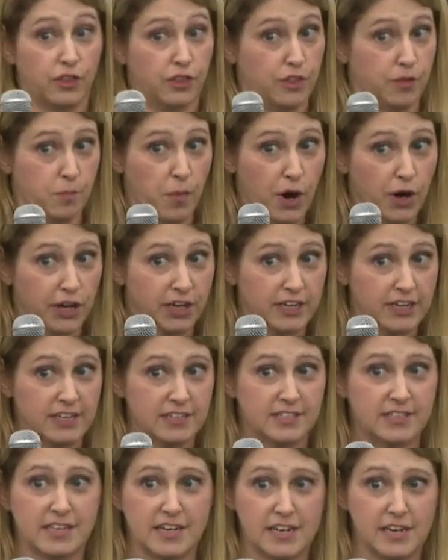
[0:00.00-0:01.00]
the
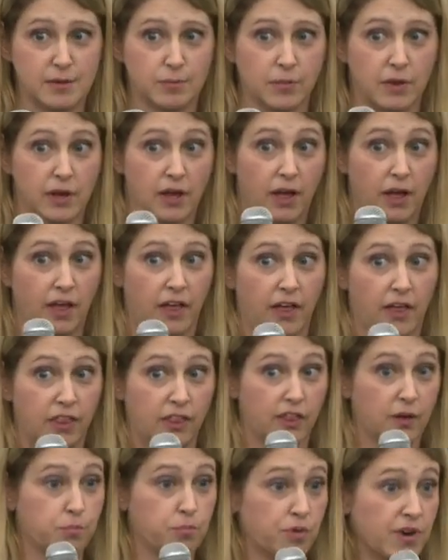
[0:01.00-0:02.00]
marketing team,
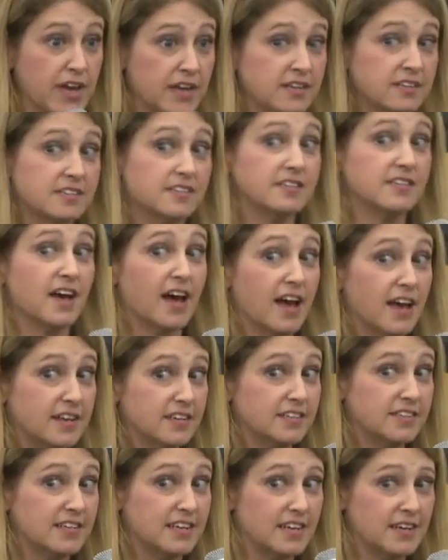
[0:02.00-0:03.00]
the brand
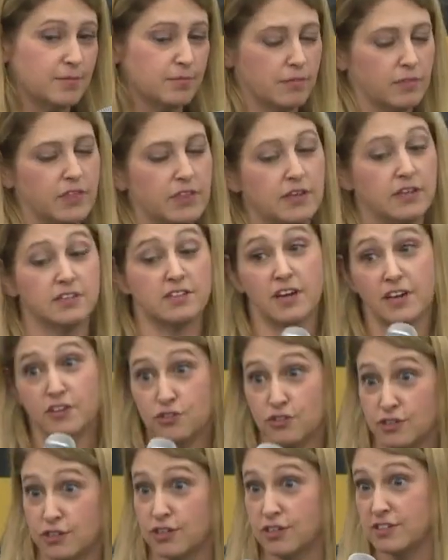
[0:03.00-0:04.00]
design team, the
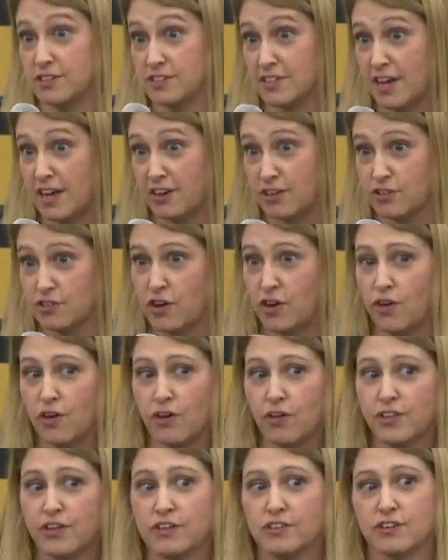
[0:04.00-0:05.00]
industrial designers.
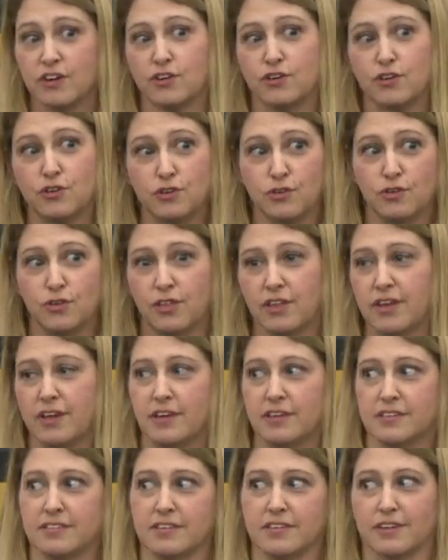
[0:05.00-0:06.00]
All these are new
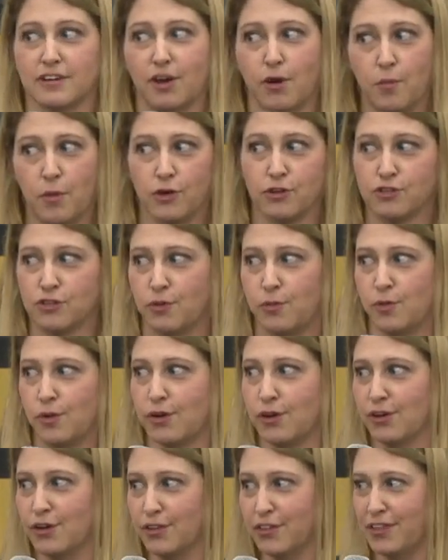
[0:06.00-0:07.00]
things in commercial
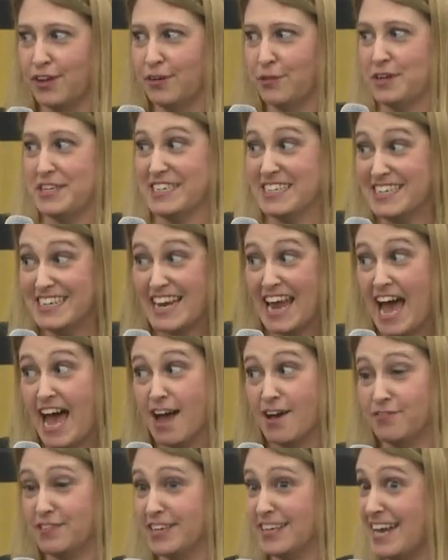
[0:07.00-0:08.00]
world that we didn't
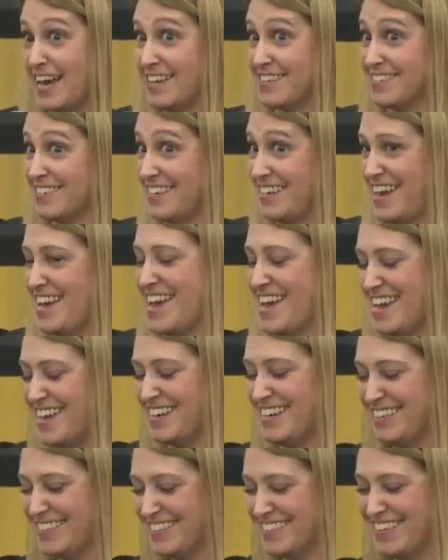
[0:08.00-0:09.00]
have in NASA
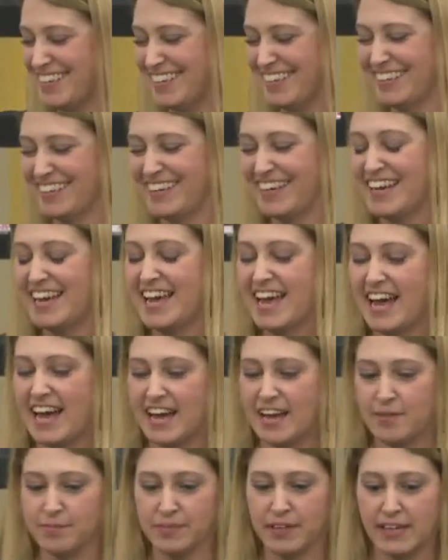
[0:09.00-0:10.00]
days.
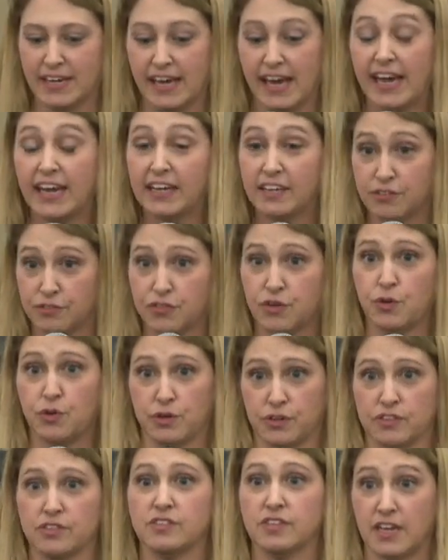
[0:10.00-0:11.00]
um, and of
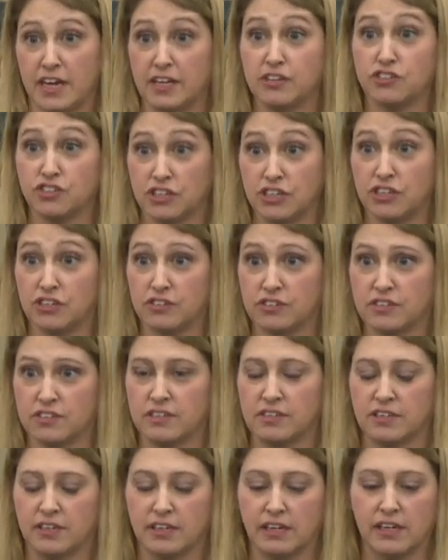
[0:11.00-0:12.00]
course, engineers.
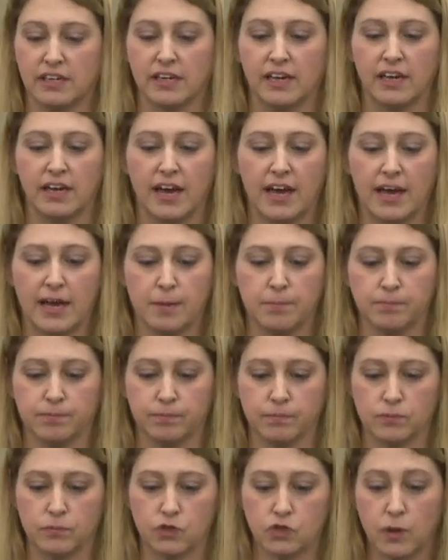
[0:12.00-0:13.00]
Um,
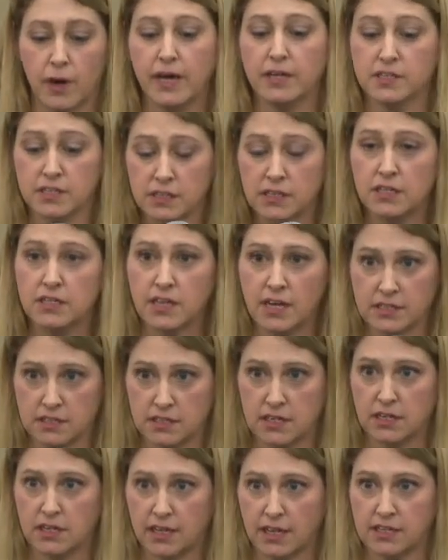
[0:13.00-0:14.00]
so I did lead
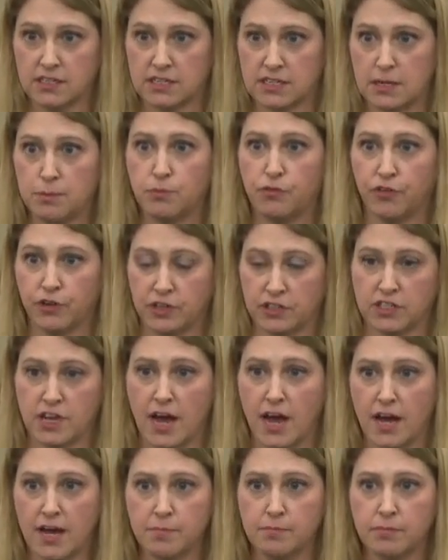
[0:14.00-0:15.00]
that, that team for a
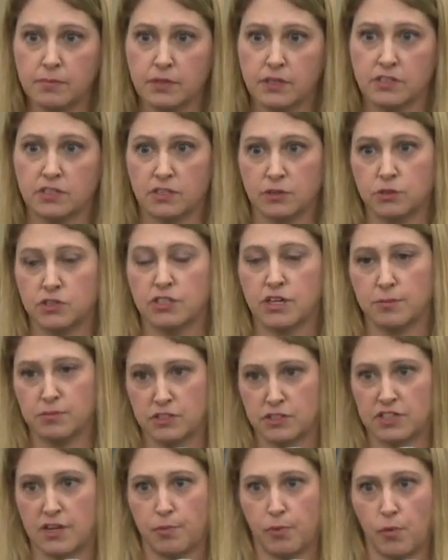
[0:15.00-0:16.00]
time until it was time to
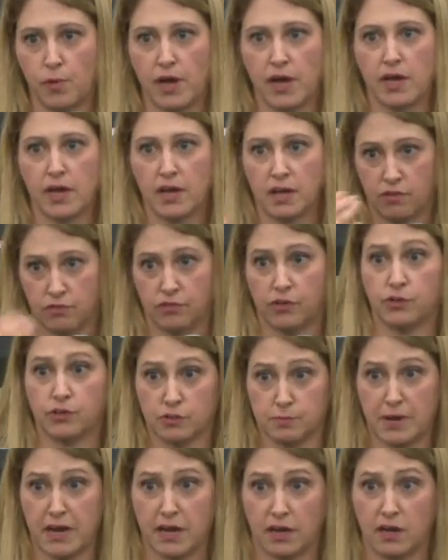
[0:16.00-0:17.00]
step away and
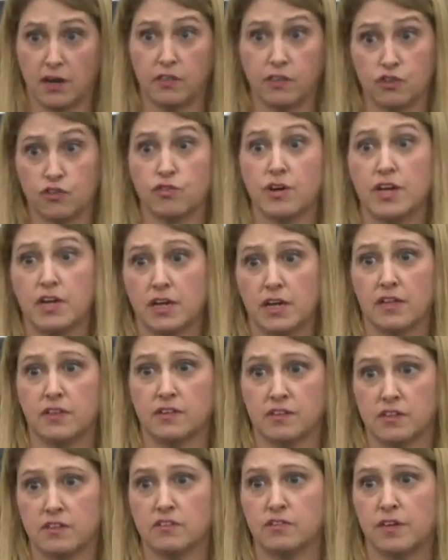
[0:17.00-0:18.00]
focus back on the training and the
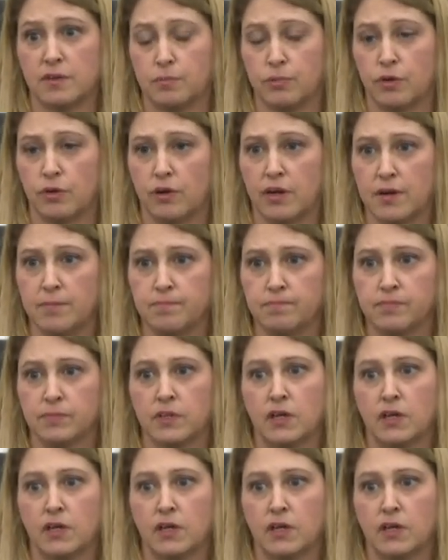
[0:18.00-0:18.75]
test flight program.